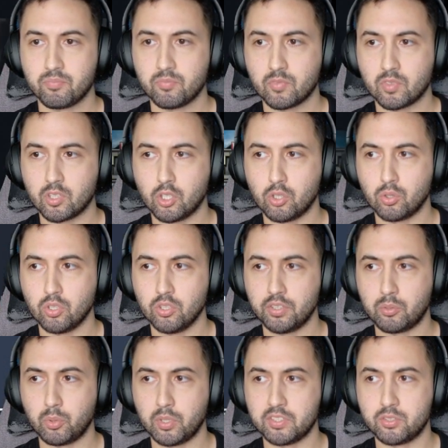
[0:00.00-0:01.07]
go all the
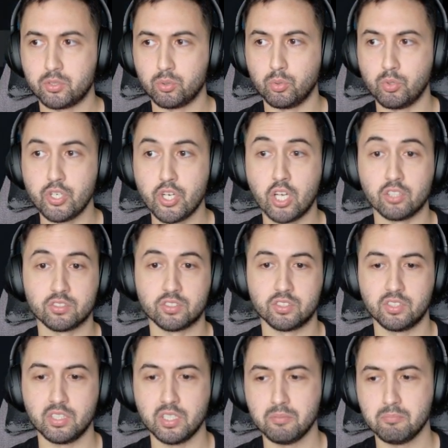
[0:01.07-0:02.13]
way to
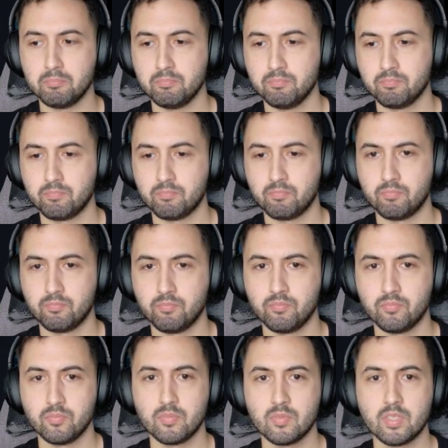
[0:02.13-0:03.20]
non-Steam,
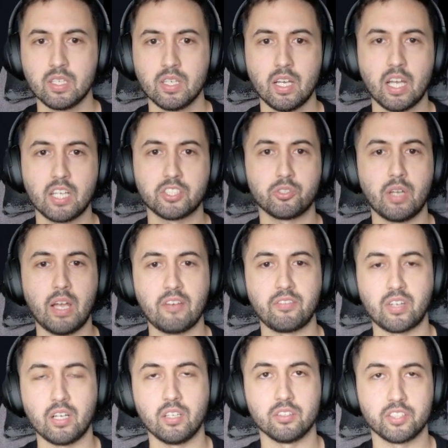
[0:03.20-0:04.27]
and you have
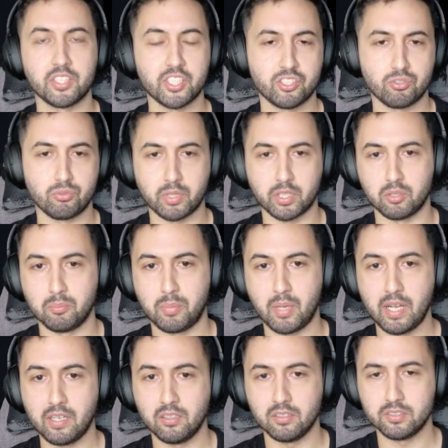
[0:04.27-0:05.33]
Unleashed
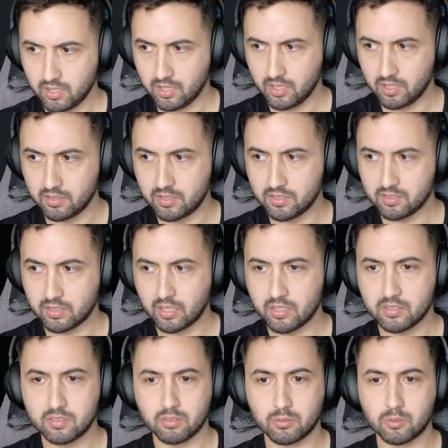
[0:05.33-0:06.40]
Recompiled. In this
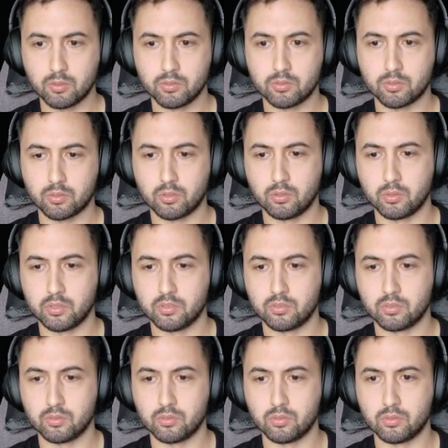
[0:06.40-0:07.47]
case, I'm going to go
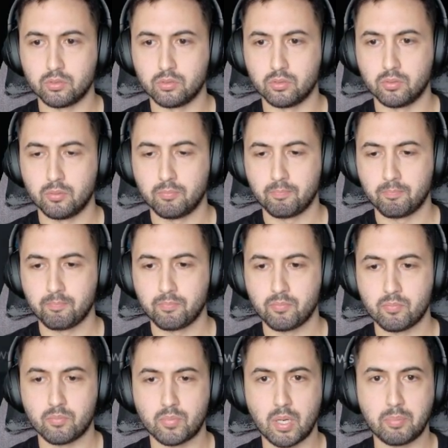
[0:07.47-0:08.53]
into
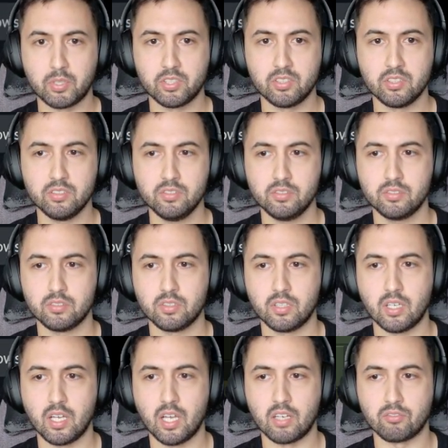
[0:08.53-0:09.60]
properties
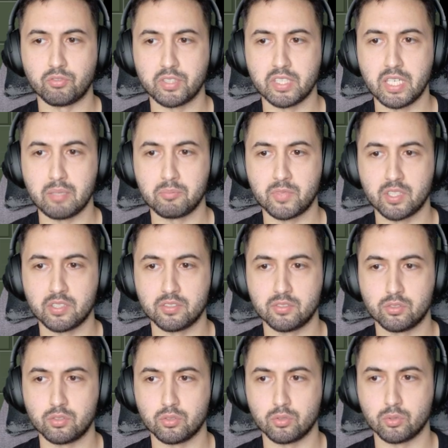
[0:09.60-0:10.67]
and rename
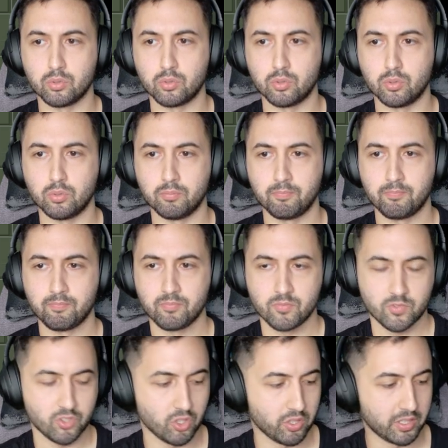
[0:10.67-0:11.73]
this to
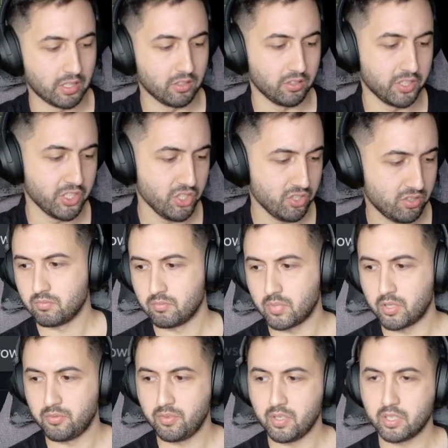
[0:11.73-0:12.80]
Sonic Unleashed.
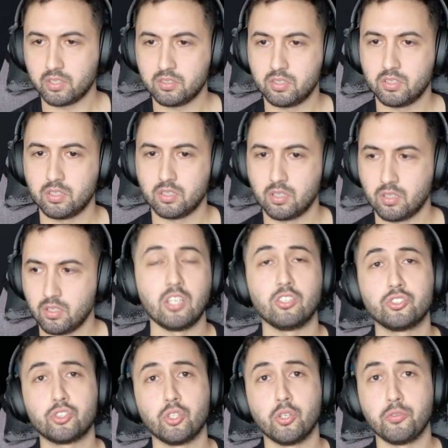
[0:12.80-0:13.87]
Perfect.
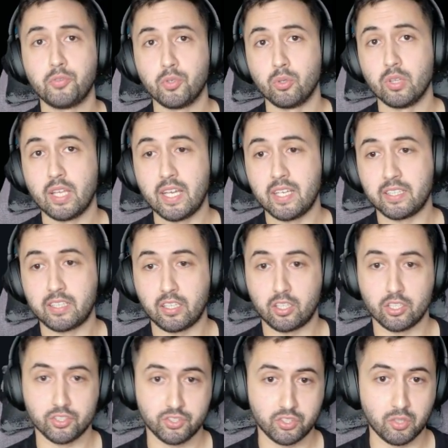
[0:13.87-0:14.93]
Also, if you like
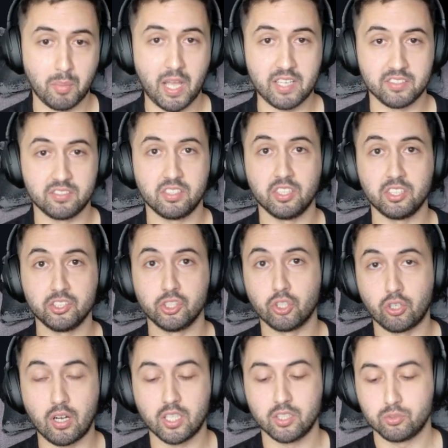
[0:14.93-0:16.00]
customizing
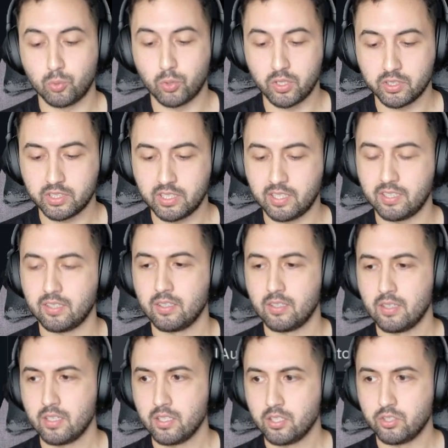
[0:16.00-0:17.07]
your artwork,
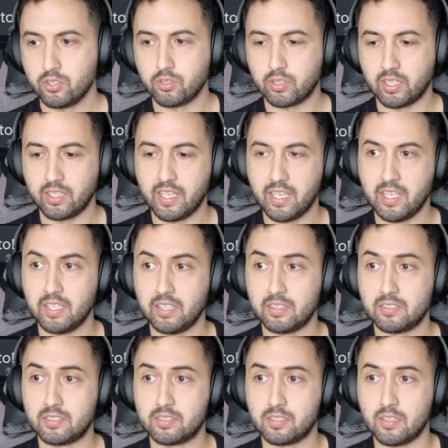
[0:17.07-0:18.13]
you can
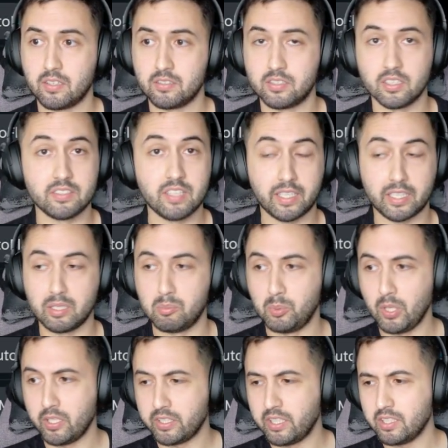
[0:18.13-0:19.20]
hit the Decky
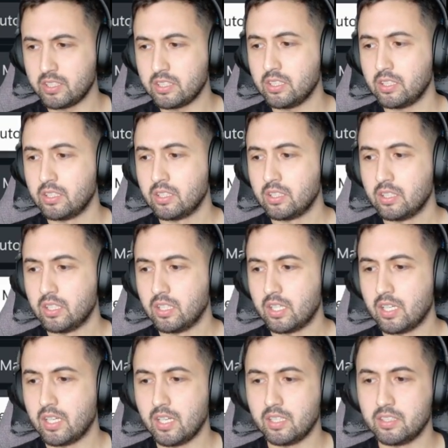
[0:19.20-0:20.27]
plugin
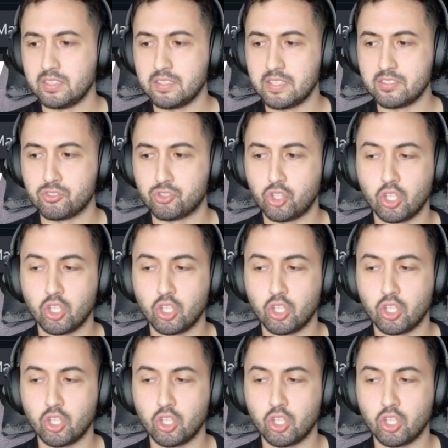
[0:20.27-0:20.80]
and install